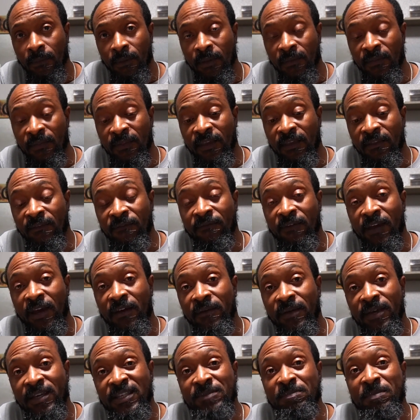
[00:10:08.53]
These
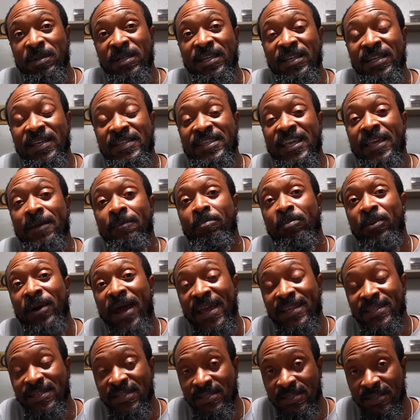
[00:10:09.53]
various beliefs and
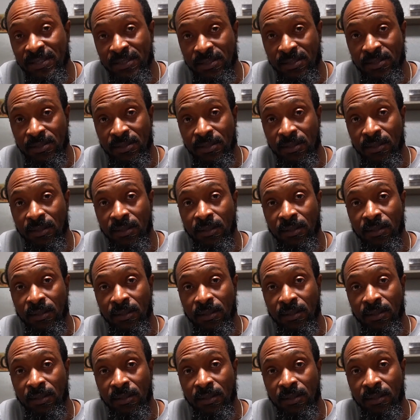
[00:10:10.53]
practices